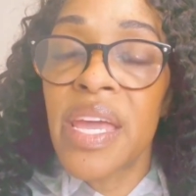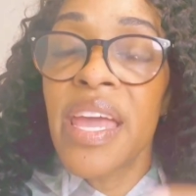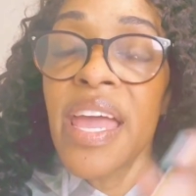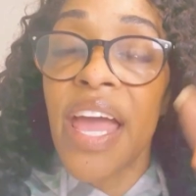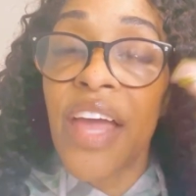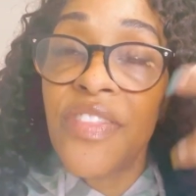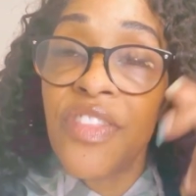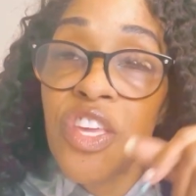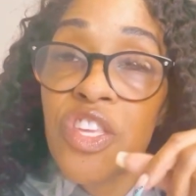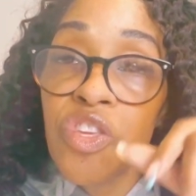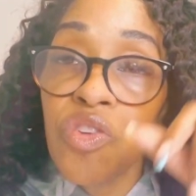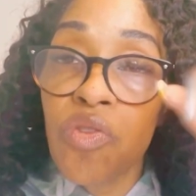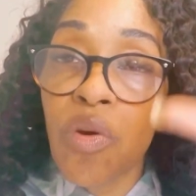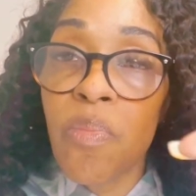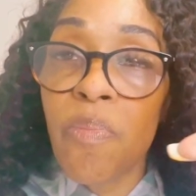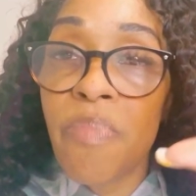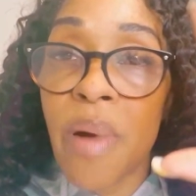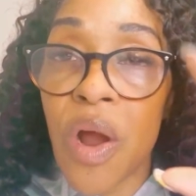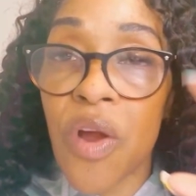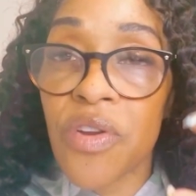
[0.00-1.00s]
And then you'll
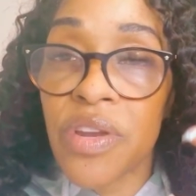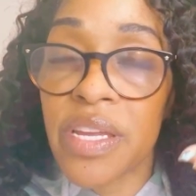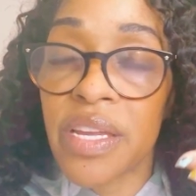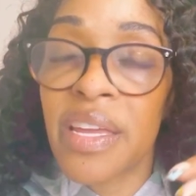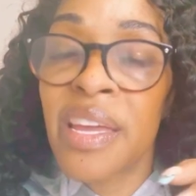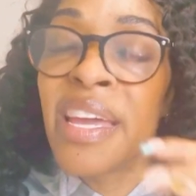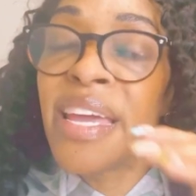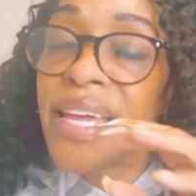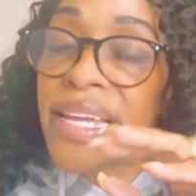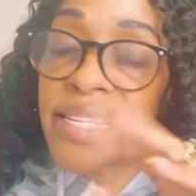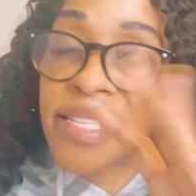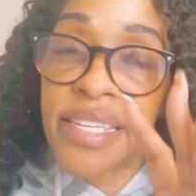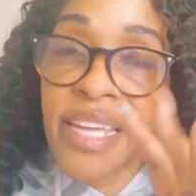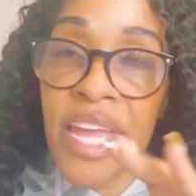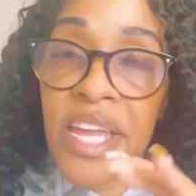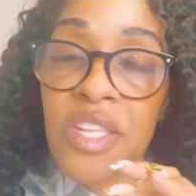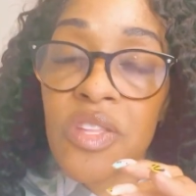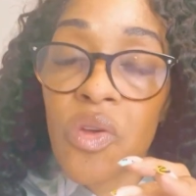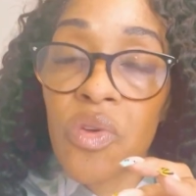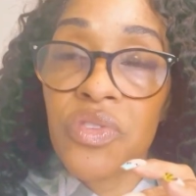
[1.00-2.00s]
burn it and
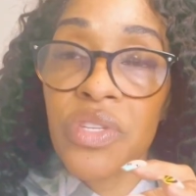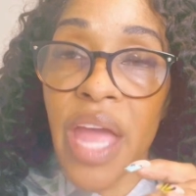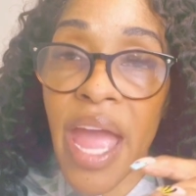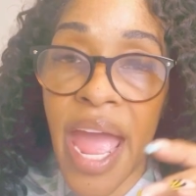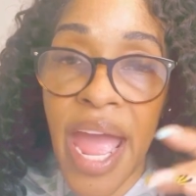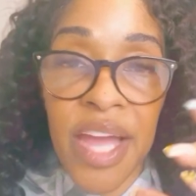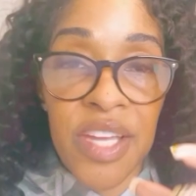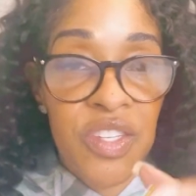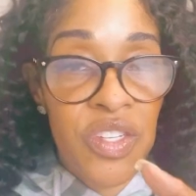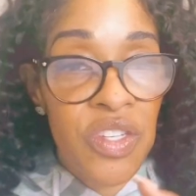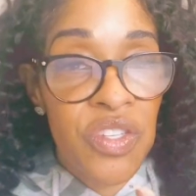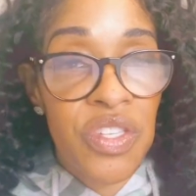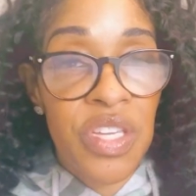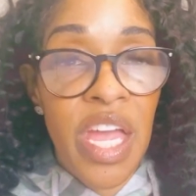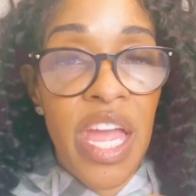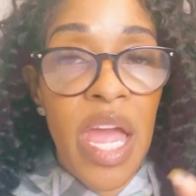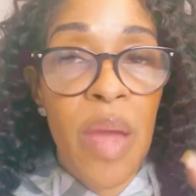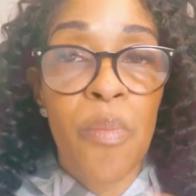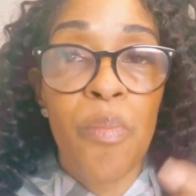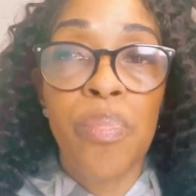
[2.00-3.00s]
take those ashes
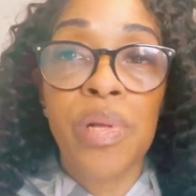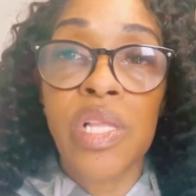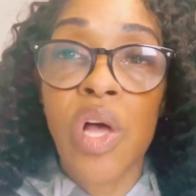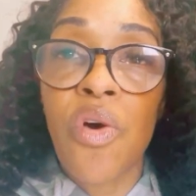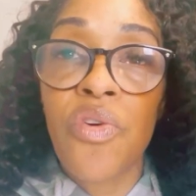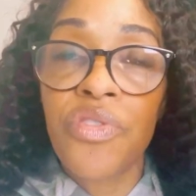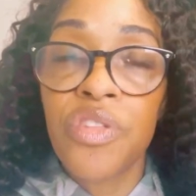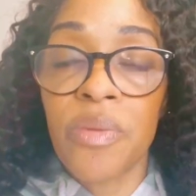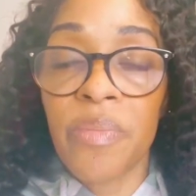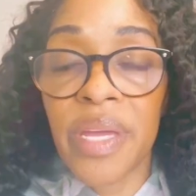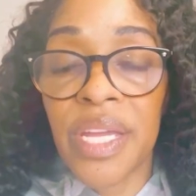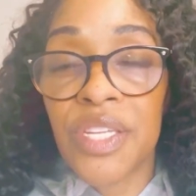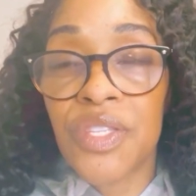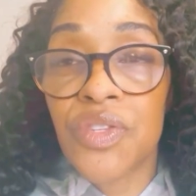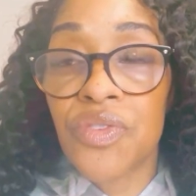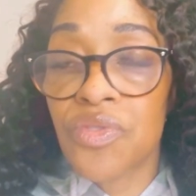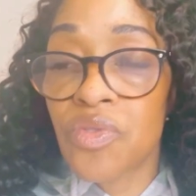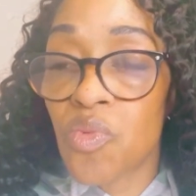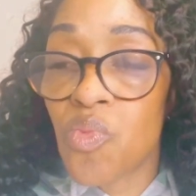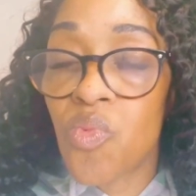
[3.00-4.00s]
and blow them
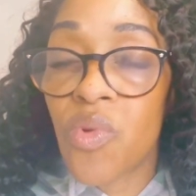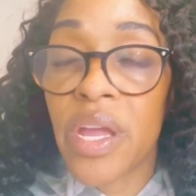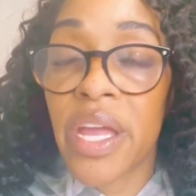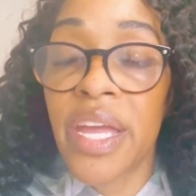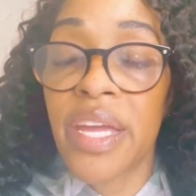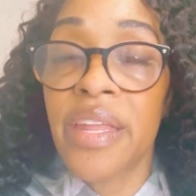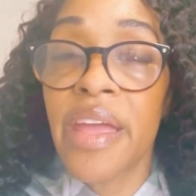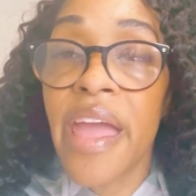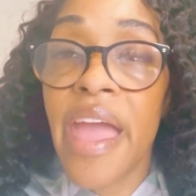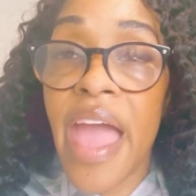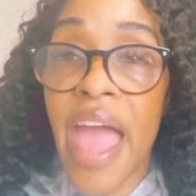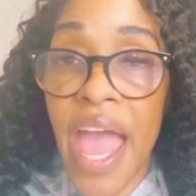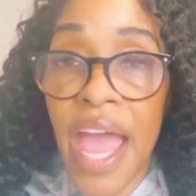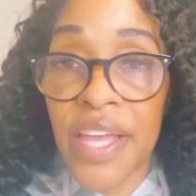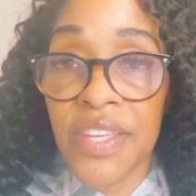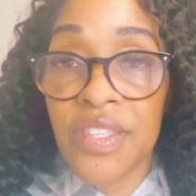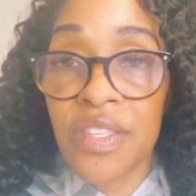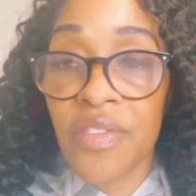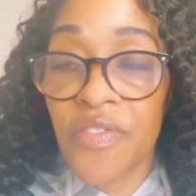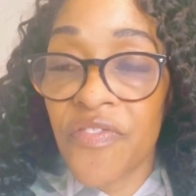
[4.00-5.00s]
into the wind
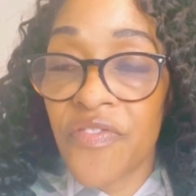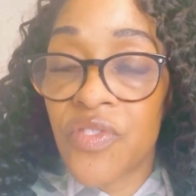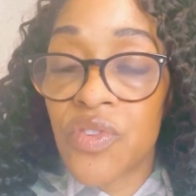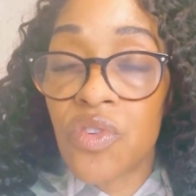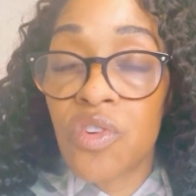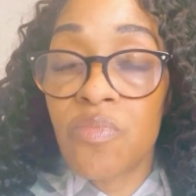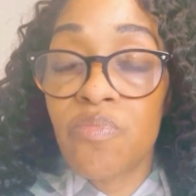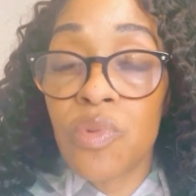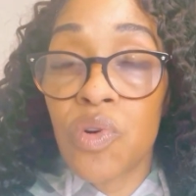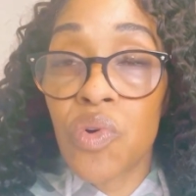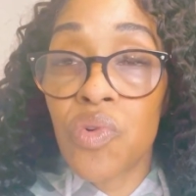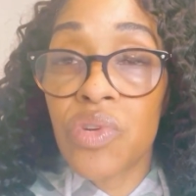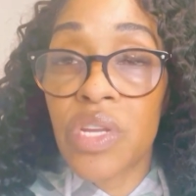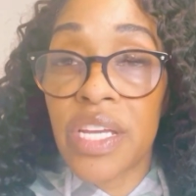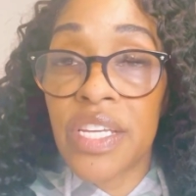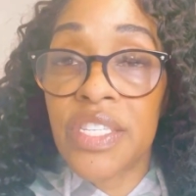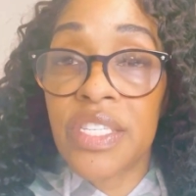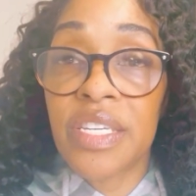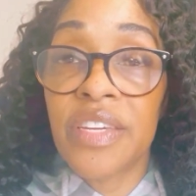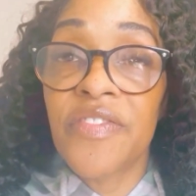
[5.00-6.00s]
as the full moon
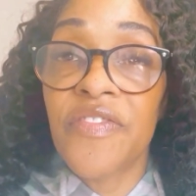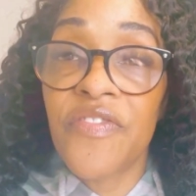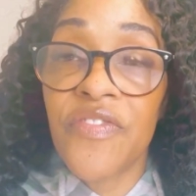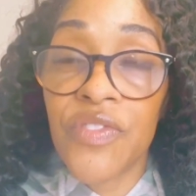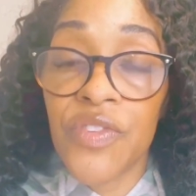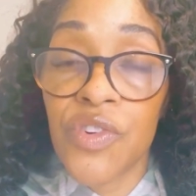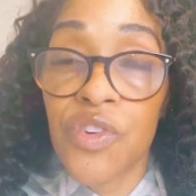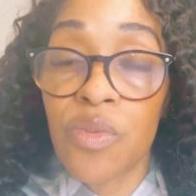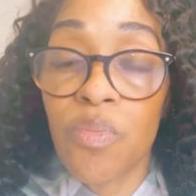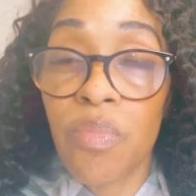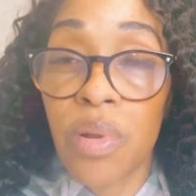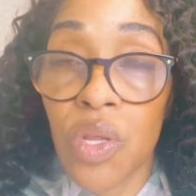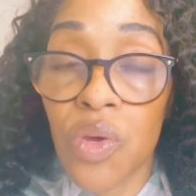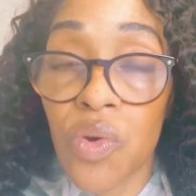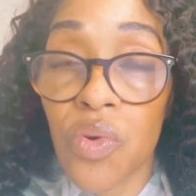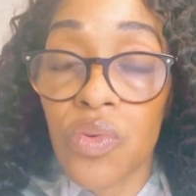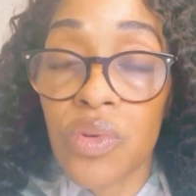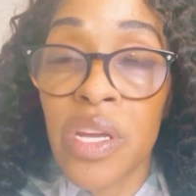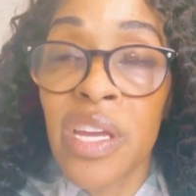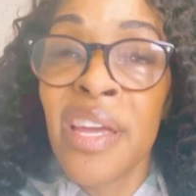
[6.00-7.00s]
is in full
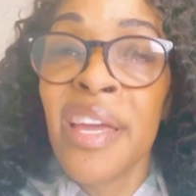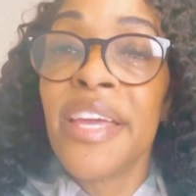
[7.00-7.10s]
bloom.